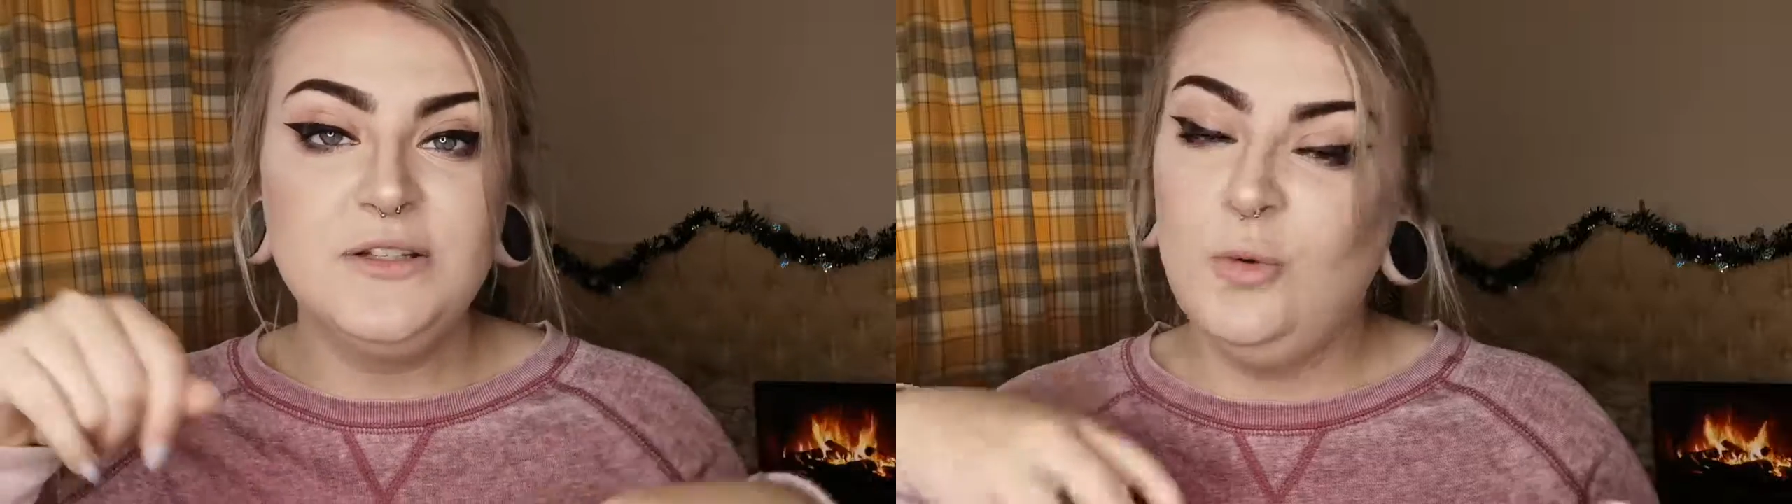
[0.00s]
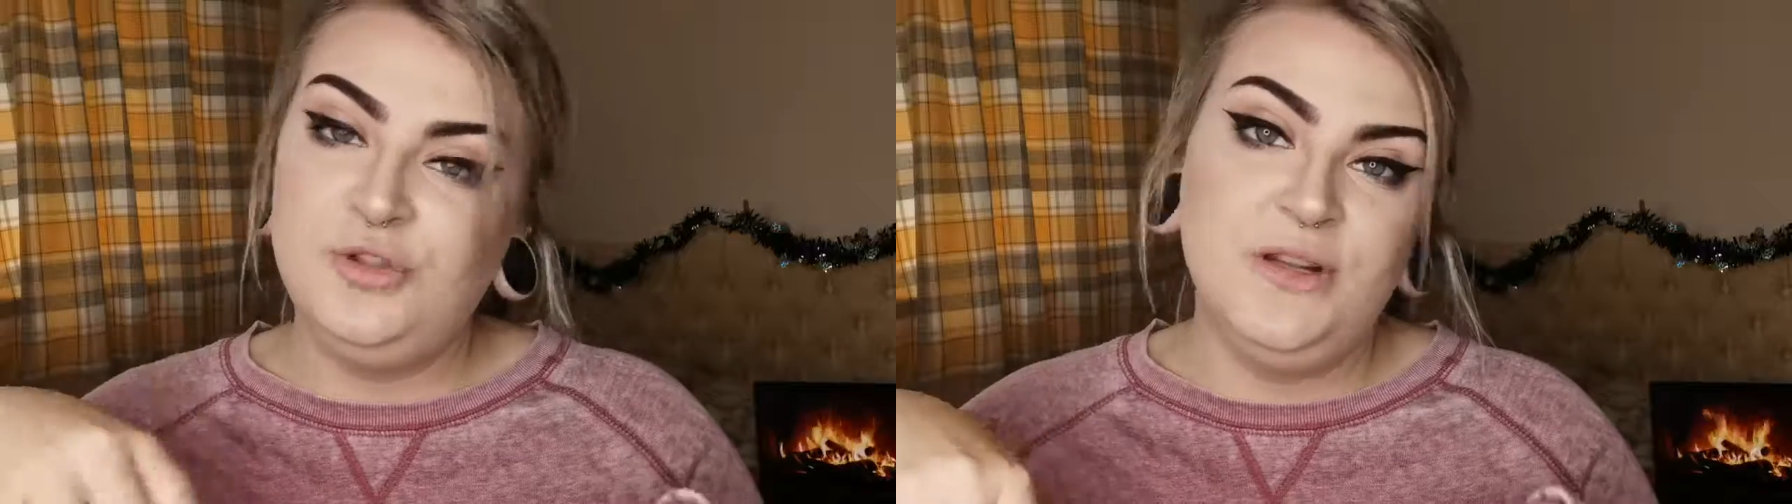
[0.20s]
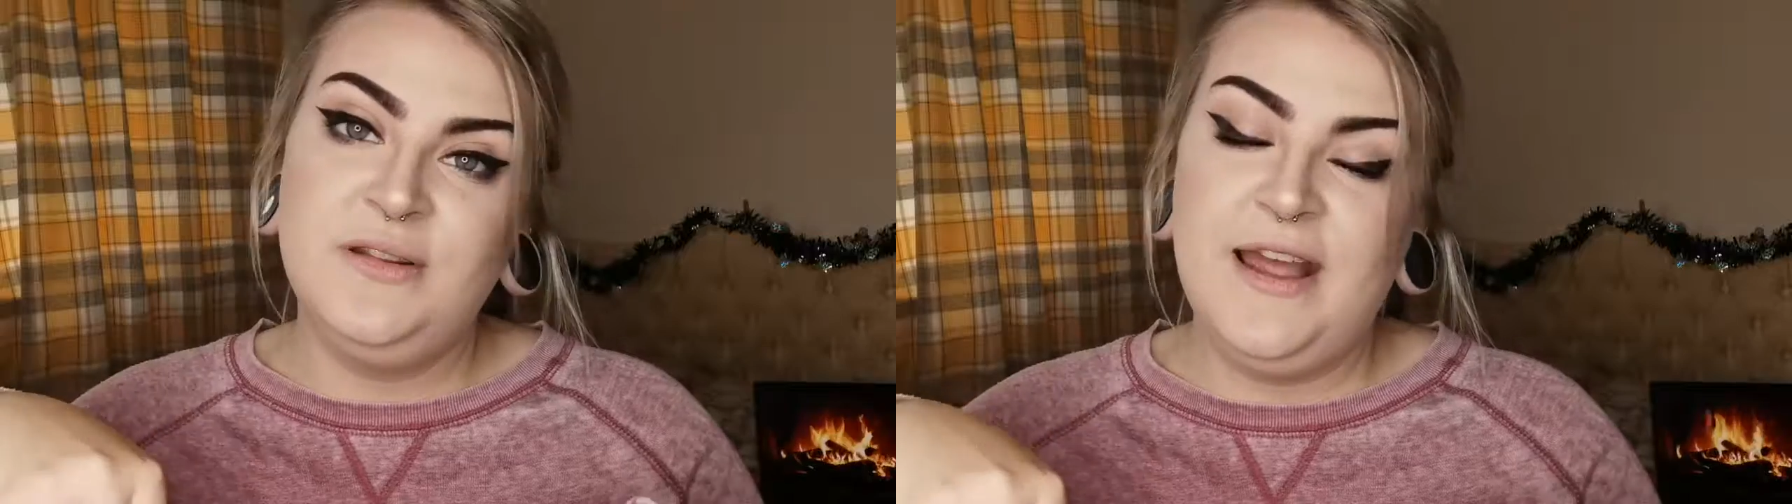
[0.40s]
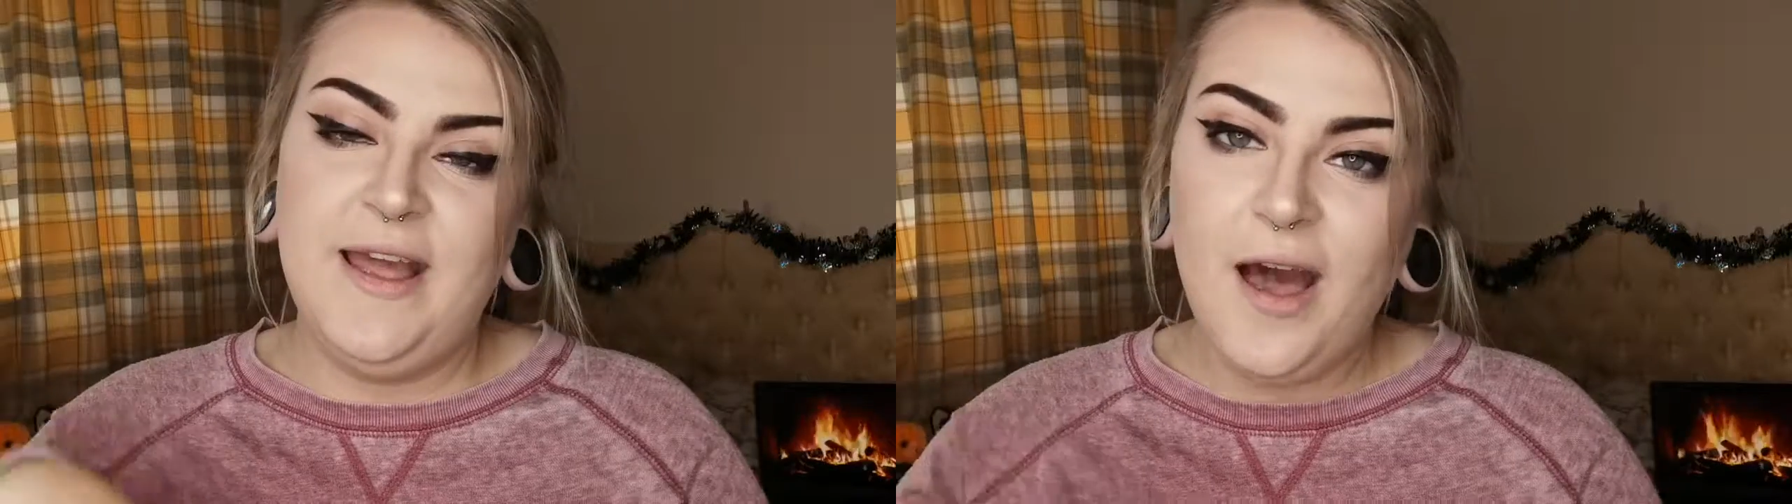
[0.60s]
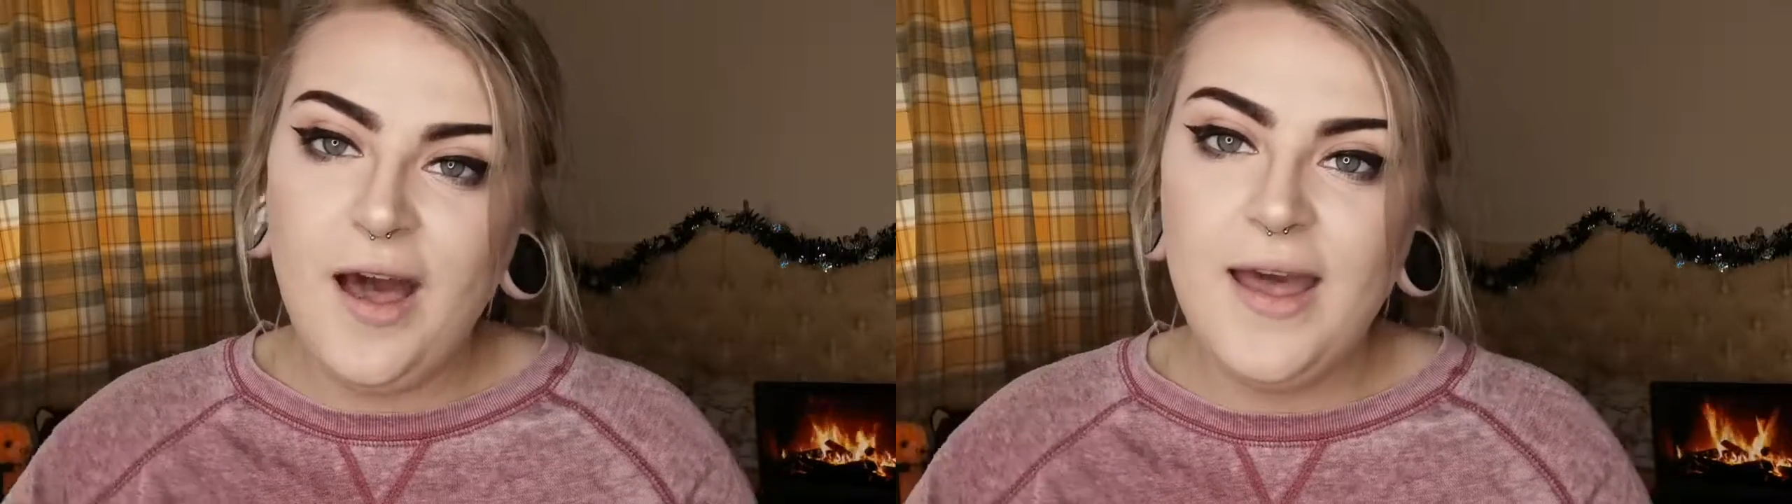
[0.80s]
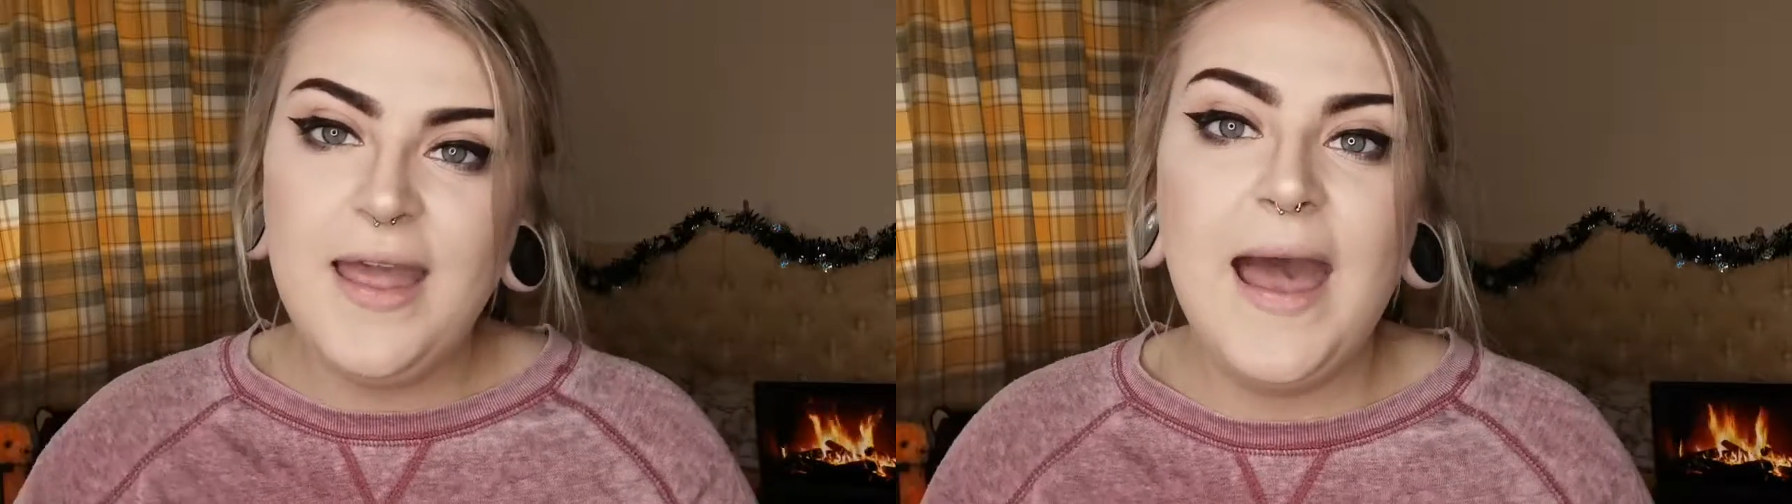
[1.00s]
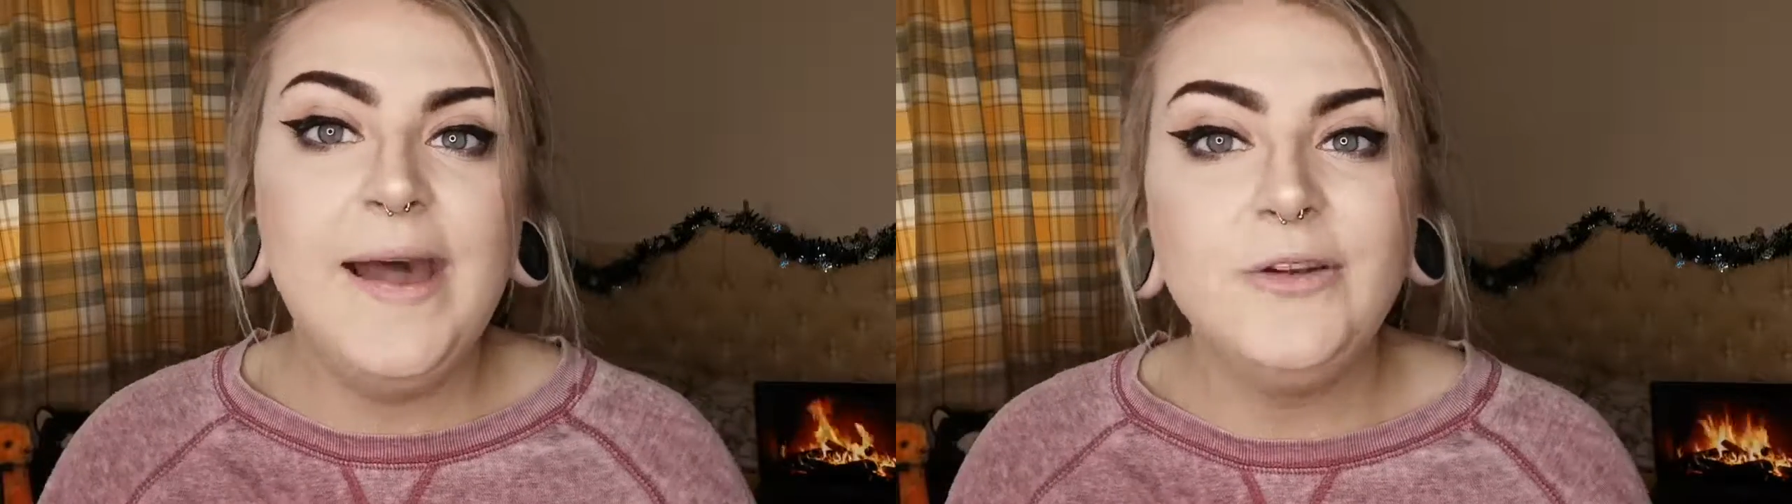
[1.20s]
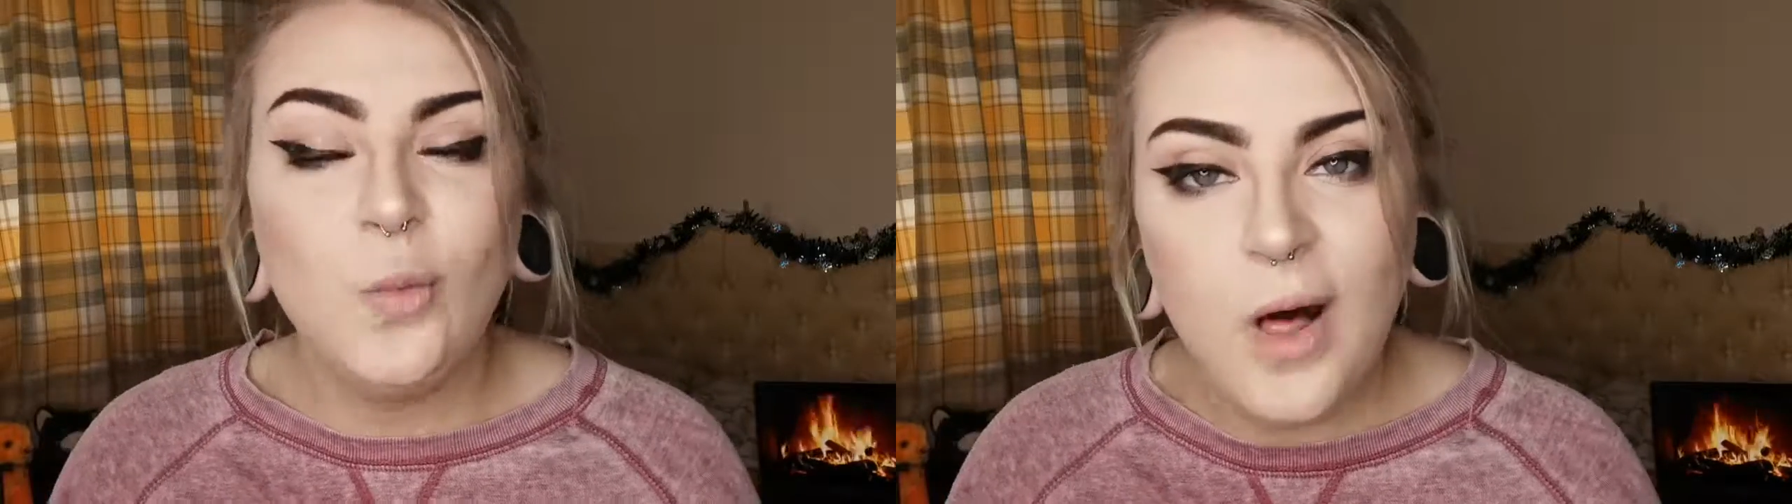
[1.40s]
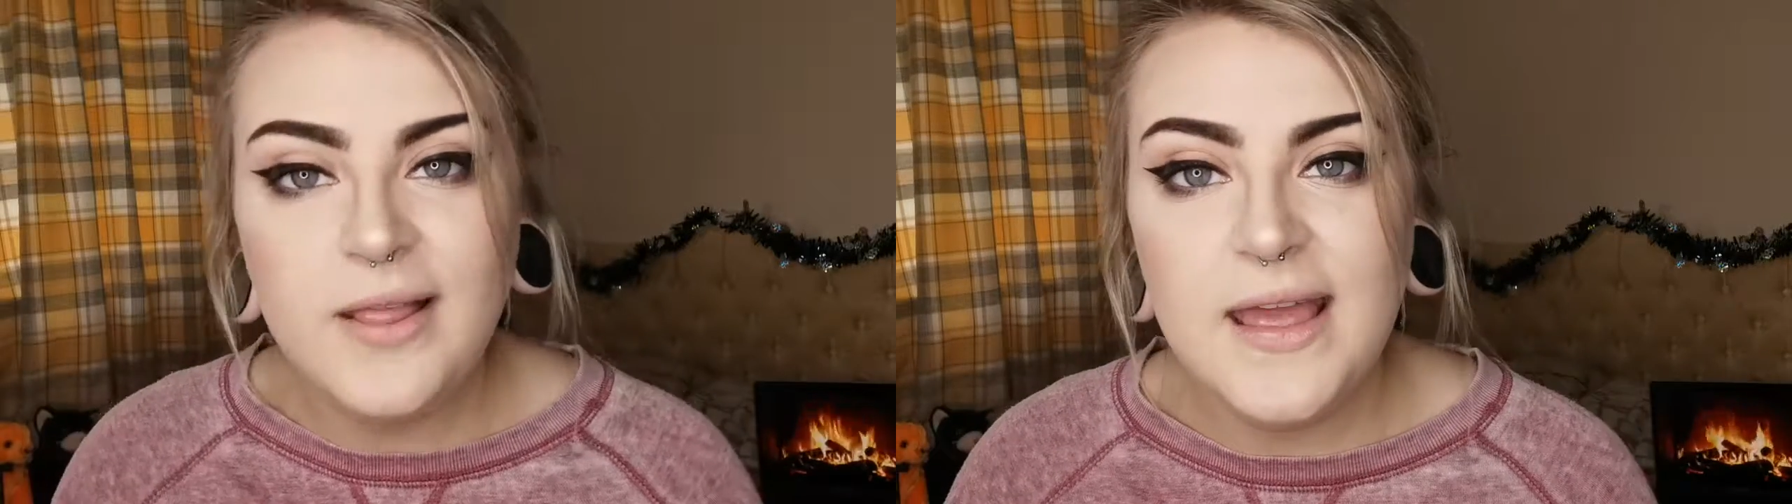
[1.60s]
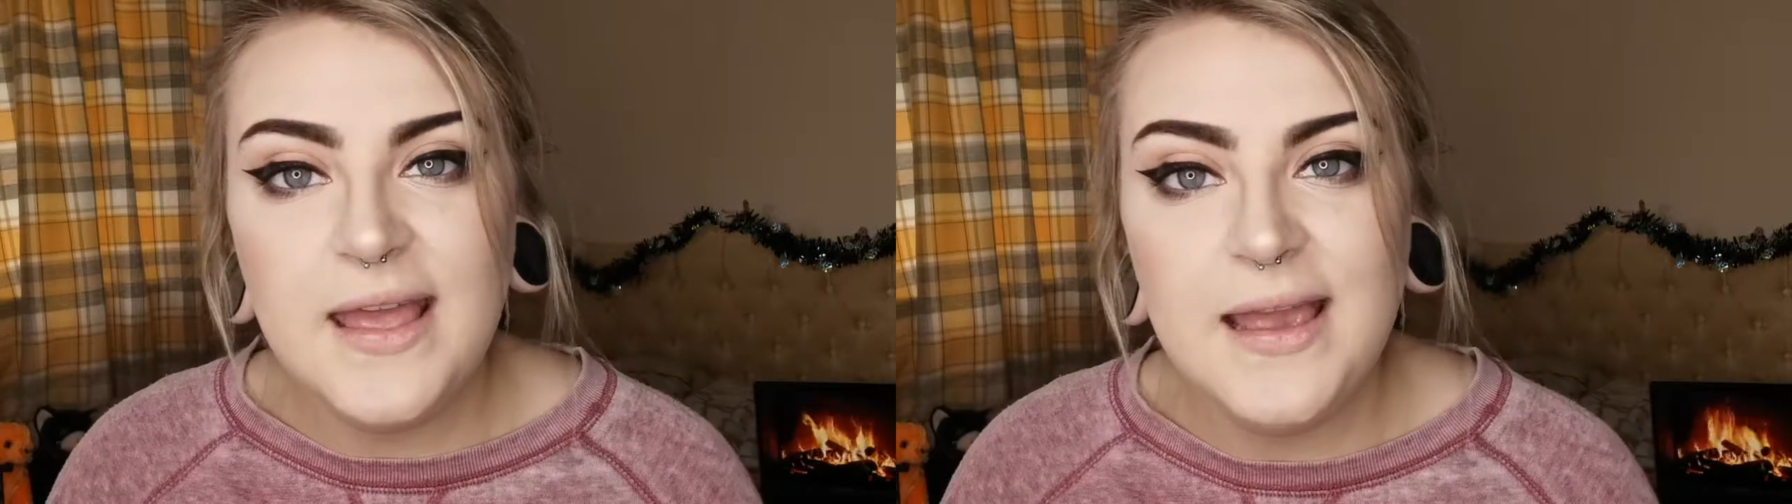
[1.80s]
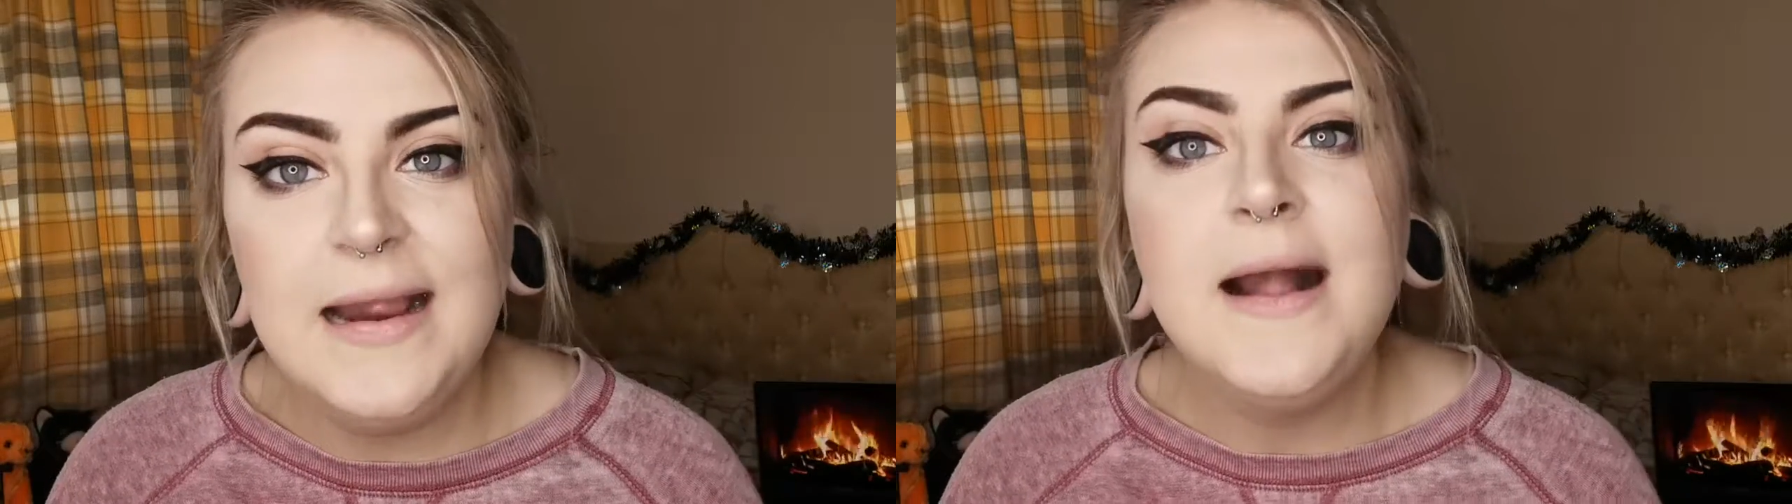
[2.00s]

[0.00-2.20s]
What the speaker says: or just say hi, and while you're here,